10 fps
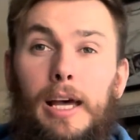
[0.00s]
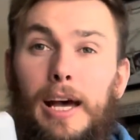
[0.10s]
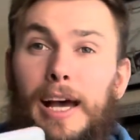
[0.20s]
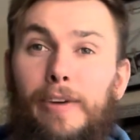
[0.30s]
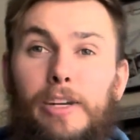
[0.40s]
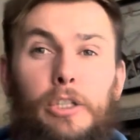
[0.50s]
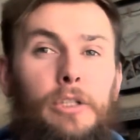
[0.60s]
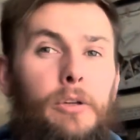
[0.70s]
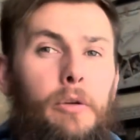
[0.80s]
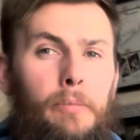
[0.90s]
I haven't actually
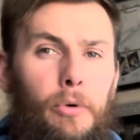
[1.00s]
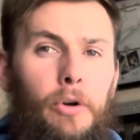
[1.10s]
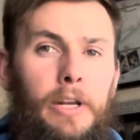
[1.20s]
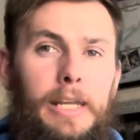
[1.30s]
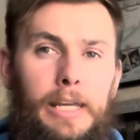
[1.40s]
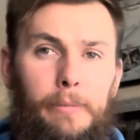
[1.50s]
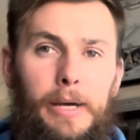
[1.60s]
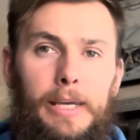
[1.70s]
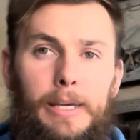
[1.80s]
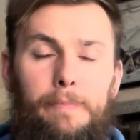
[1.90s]
sold a board on eBay
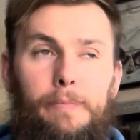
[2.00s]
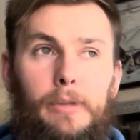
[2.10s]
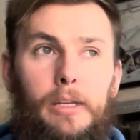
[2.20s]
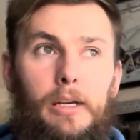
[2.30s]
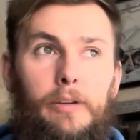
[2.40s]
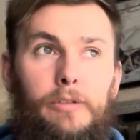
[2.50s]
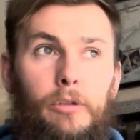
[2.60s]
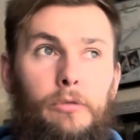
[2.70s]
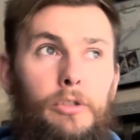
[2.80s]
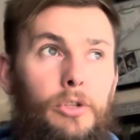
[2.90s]
yet. I've sold
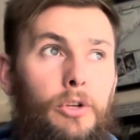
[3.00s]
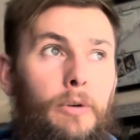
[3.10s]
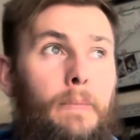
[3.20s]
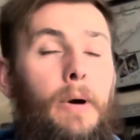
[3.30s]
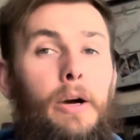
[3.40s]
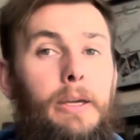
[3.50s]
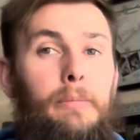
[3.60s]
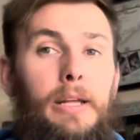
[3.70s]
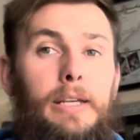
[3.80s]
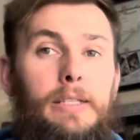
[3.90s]
2 on
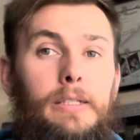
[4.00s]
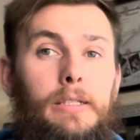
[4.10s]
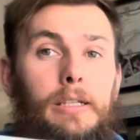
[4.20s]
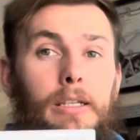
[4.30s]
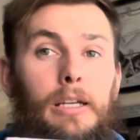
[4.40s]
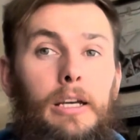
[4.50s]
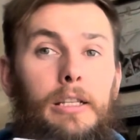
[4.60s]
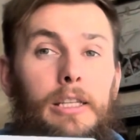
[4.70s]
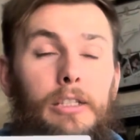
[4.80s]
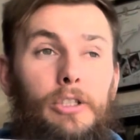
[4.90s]
Marketplace.
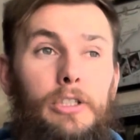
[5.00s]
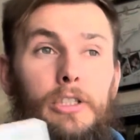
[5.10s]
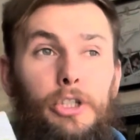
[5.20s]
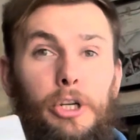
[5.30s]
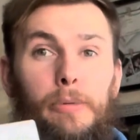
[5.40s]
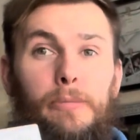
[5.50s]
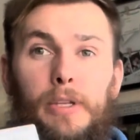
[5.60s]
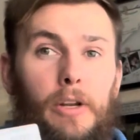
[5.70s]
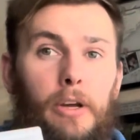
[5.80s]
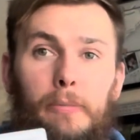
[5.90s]
They're just, to ship them's a
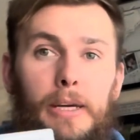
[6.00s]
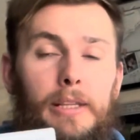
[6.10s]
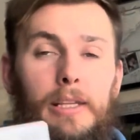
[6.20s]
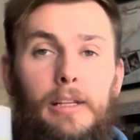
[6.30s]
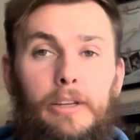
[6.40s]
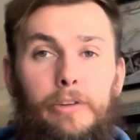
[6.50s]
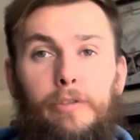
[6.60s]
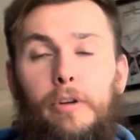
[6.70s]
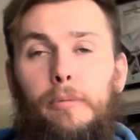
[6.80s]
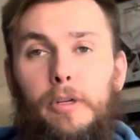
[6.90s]
nightmare. You have to
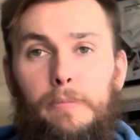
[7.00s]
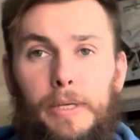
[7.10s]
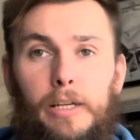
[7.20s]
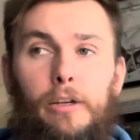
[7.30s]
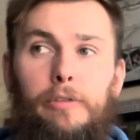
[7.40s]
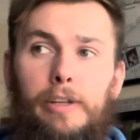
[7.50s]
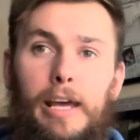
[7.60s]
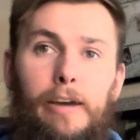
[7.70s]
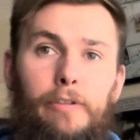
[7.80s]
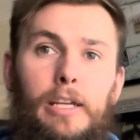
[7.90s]
find a box big enough, they're
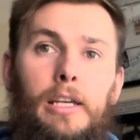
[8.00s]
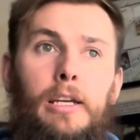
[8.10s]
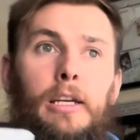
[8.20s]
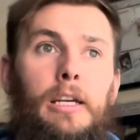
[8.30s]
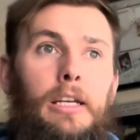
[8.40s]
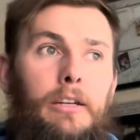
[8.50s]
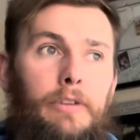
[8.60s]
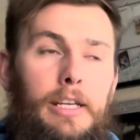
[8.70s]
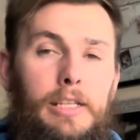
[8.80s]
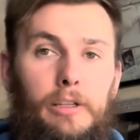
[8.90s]
heavy, you have to
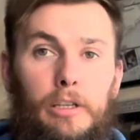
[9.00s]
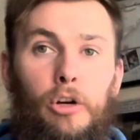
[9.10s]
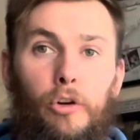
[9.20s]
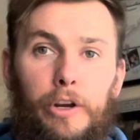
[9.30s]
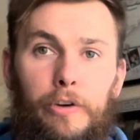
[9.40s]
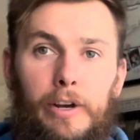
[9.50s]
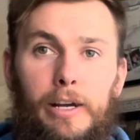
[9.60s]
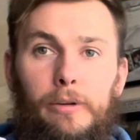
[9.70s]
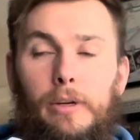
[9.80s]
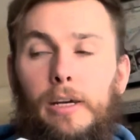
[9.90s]
get the courier out.